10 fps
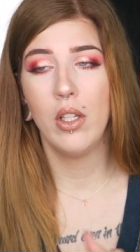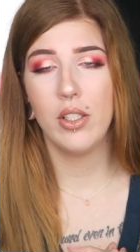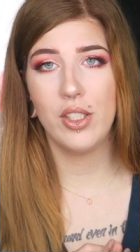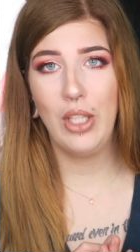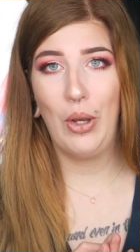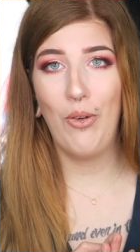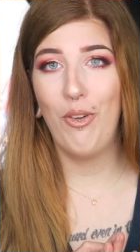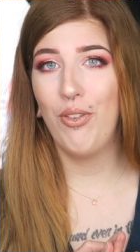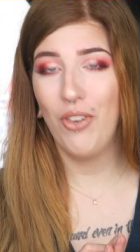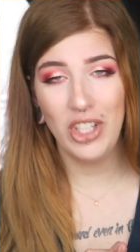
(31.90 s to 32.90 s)
So
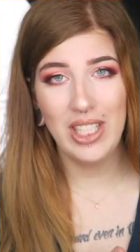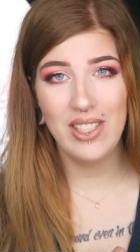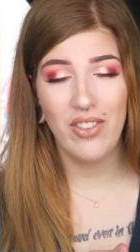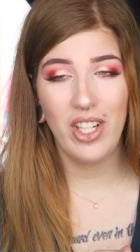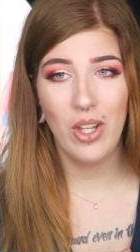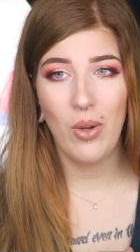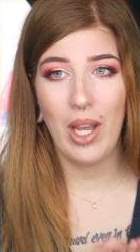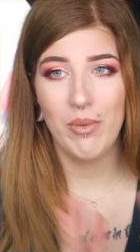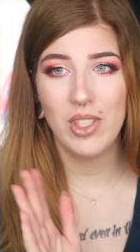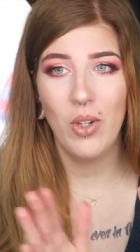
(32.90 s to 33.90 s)
for today's video,
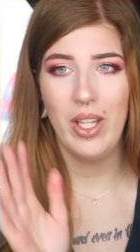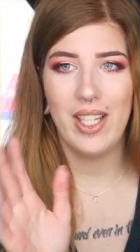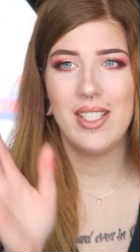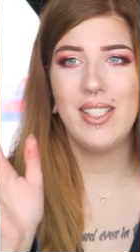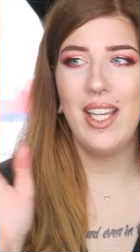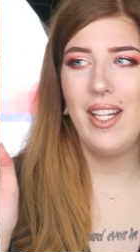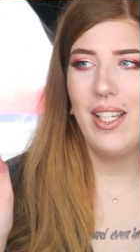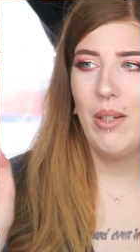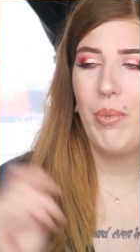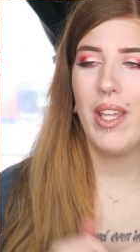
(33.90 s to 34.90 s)
I'm so
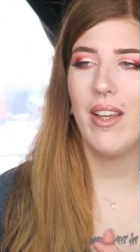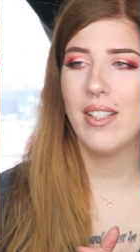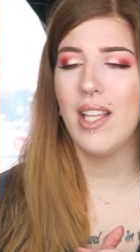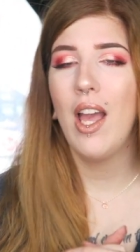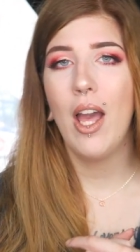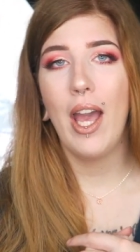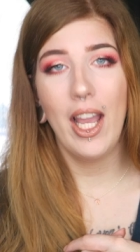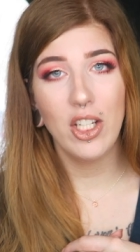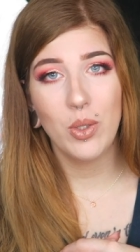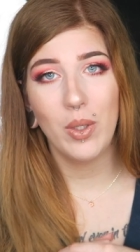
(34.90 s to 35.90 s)
excited because
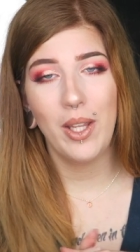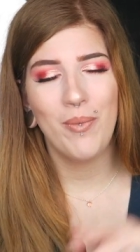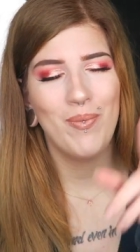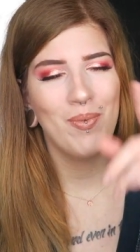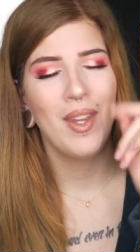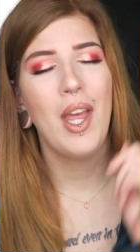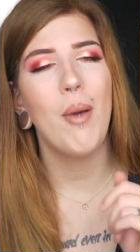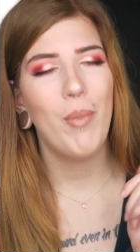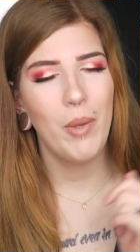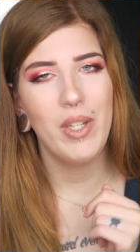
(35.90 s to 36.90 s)
actually
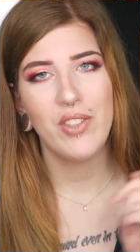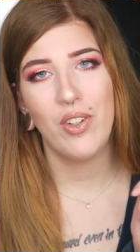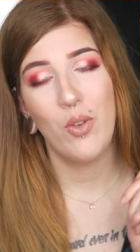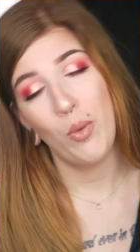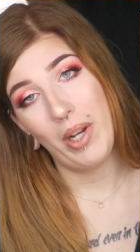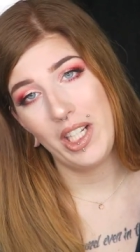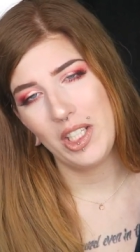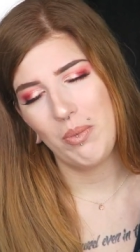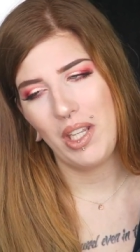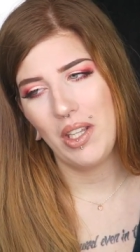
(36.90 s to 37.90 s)
my best friend
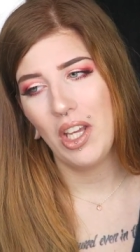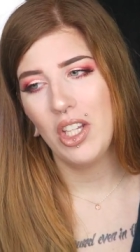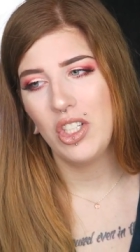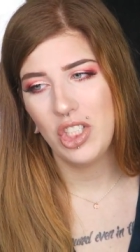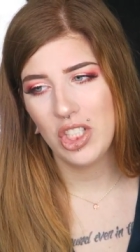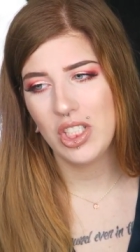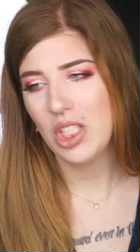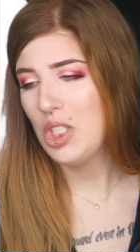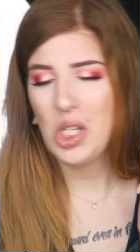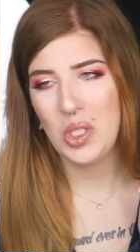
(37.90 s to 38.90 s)
reminded me
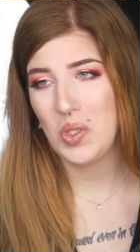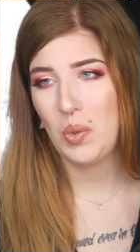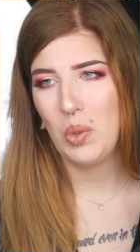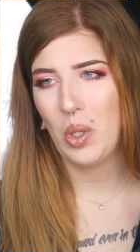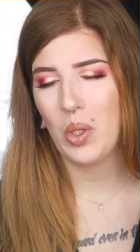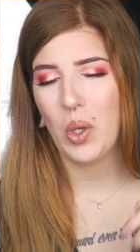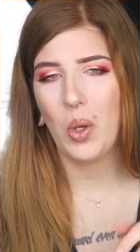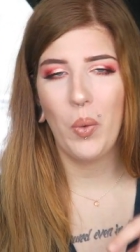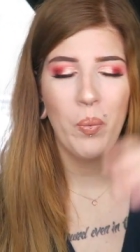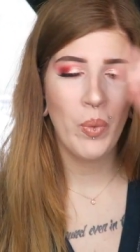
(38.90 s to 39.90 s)
just not too long
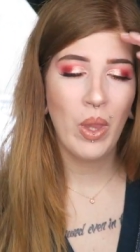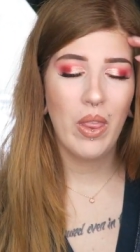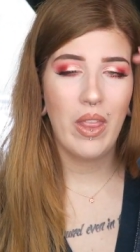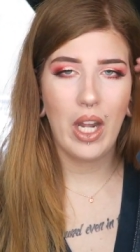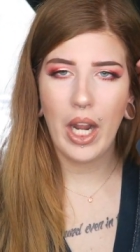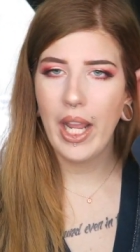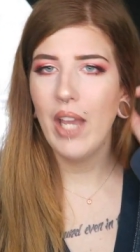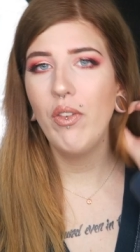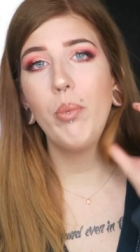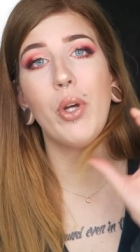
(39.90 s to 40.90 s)
ago that I
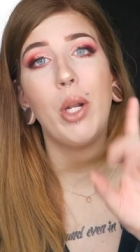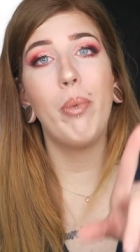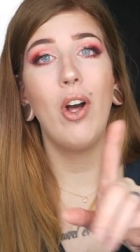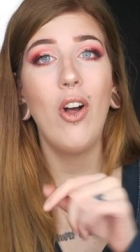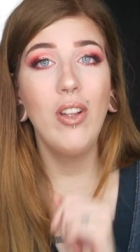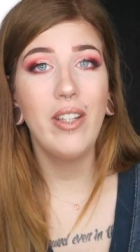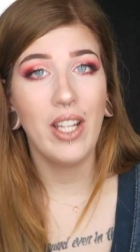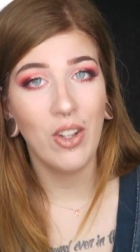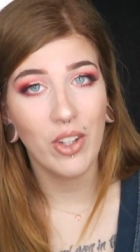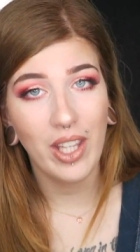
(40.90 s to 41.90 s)
haven't put up a
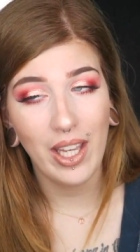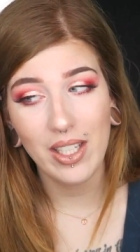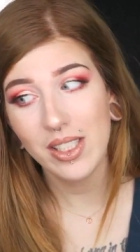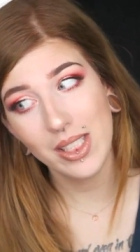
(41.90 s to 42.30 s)
holiday look yet.